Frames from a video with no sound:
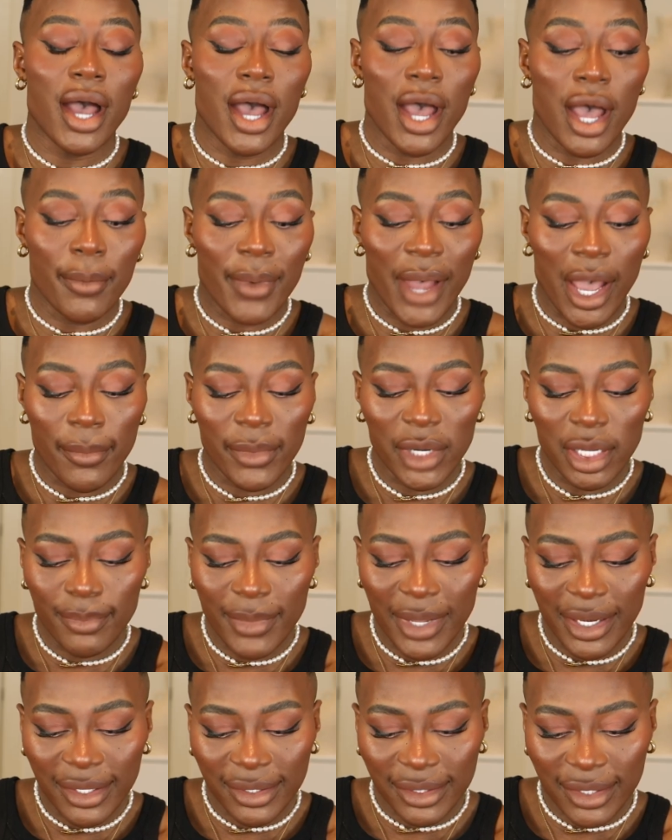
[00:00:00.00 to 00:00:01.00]
How many
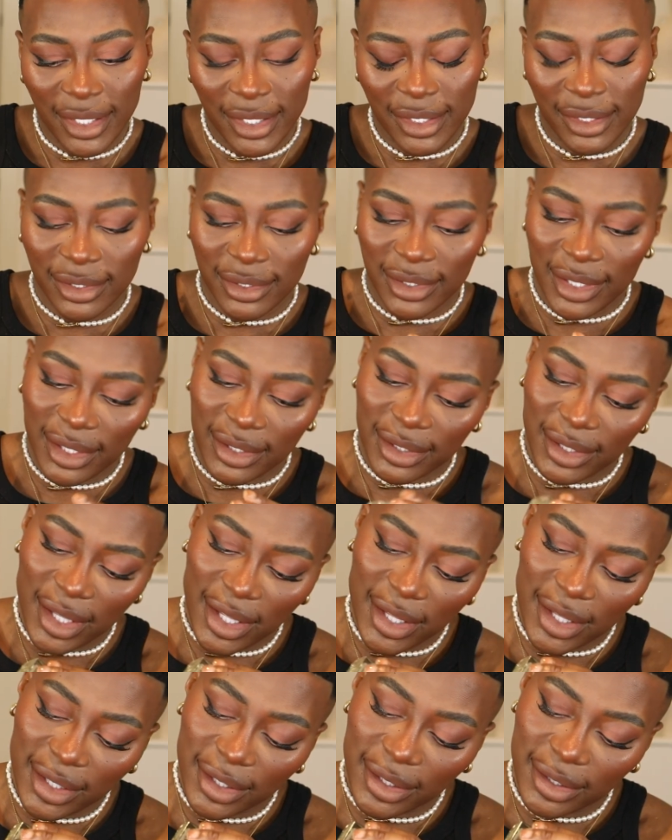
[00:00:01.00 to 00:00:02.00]
mil is this? This
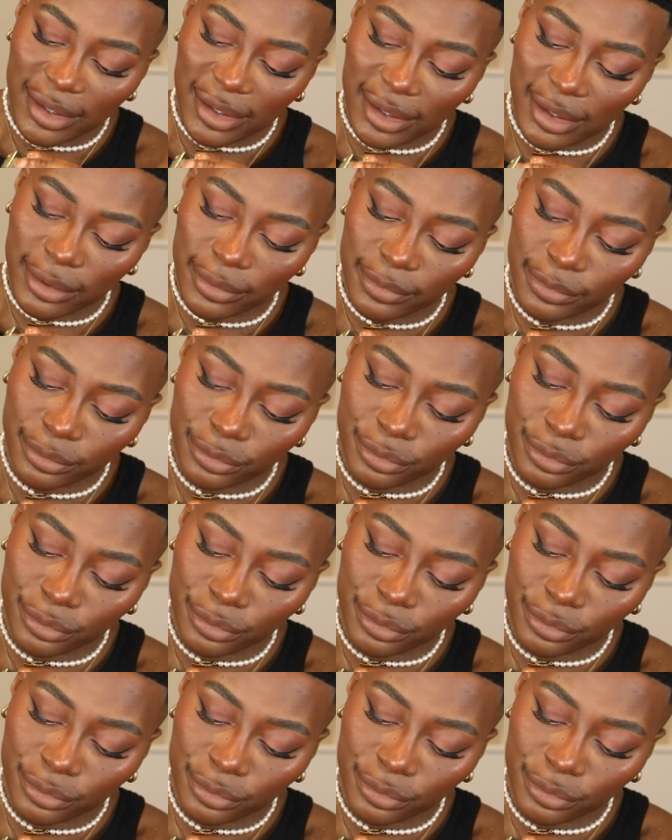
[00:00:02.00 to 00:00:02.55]
is